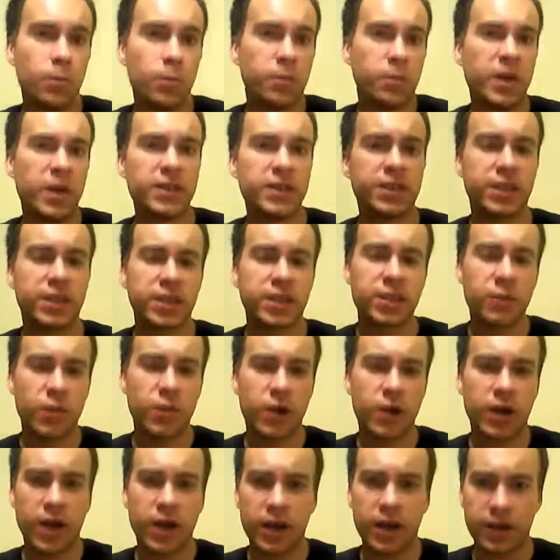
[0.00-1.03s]
basically
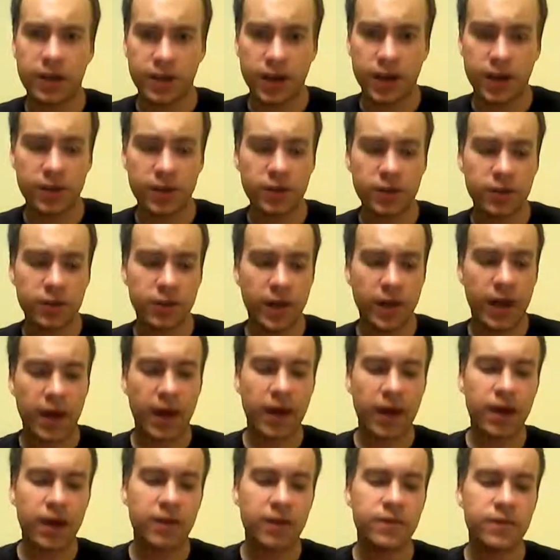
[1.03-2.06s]
what kind of gun you
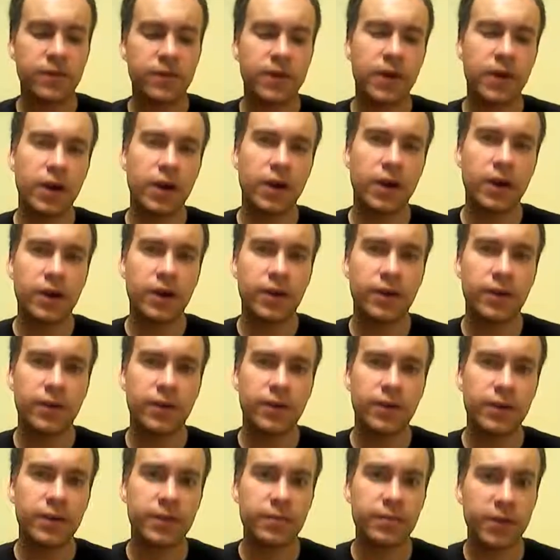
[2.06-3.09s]
have.
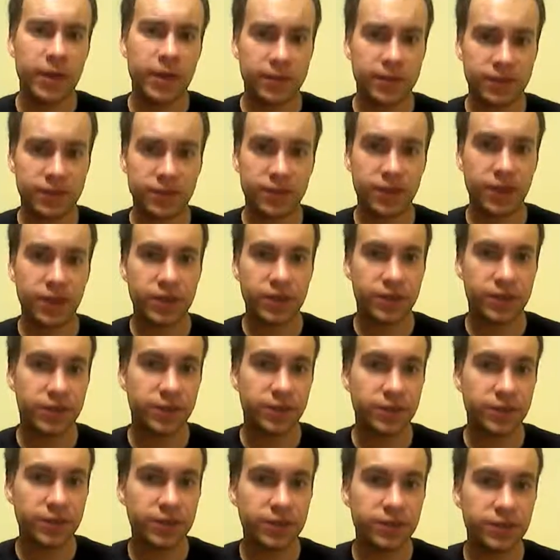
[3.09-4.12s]
In my
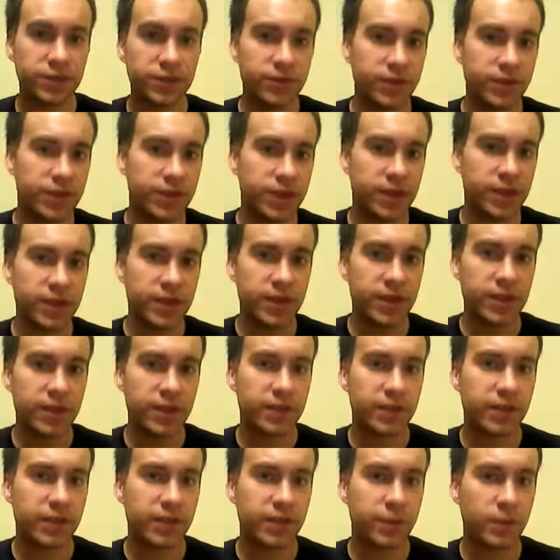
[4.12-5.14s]
suggestion,
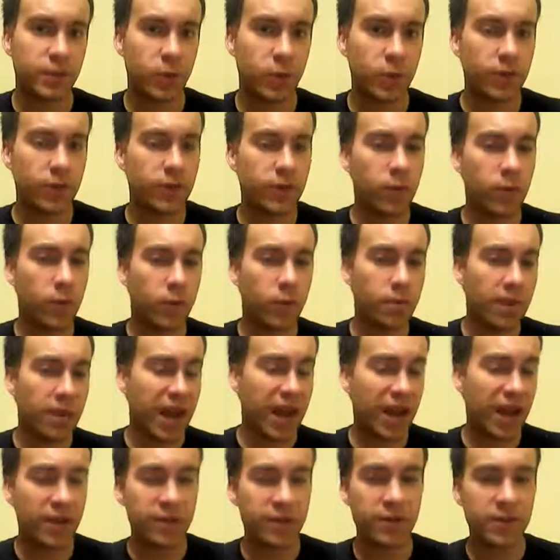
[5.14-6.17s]
the .44
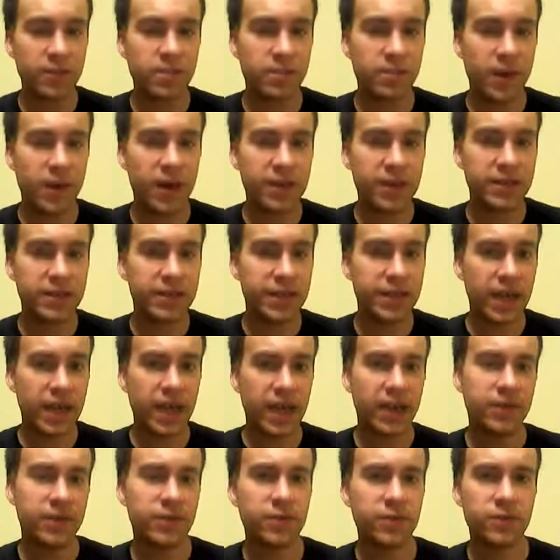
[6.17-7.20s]
Magnum my
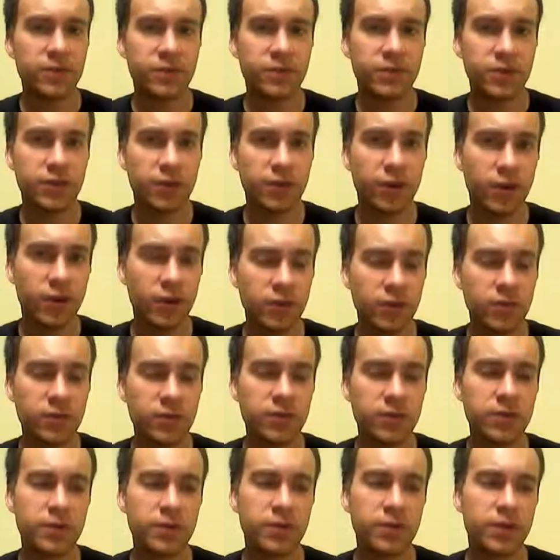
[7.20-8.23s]
dad used to
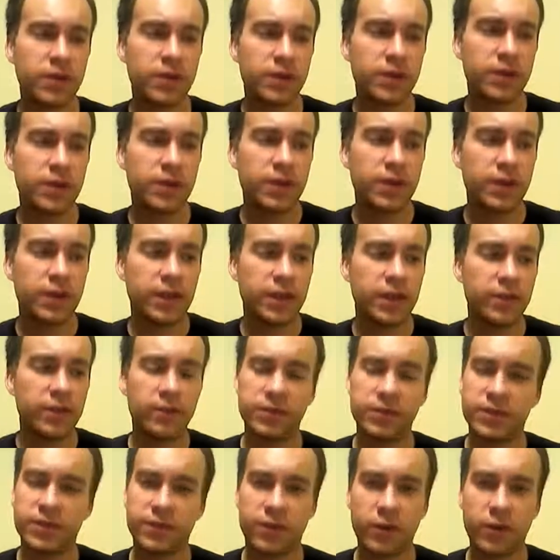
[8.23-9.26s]
own. It
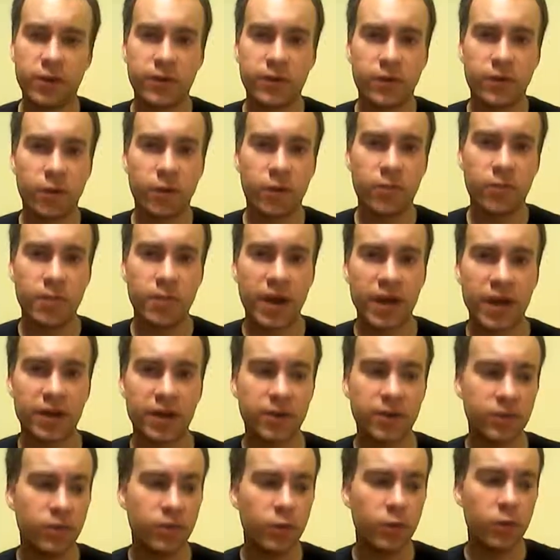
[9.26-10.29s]
was a .44
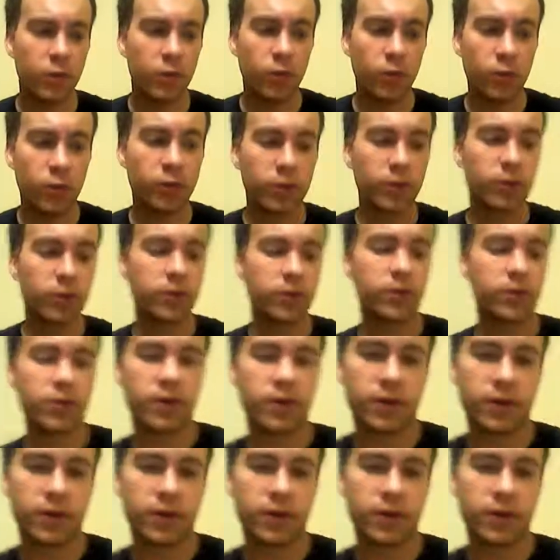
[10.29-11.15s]
Magnum Ruger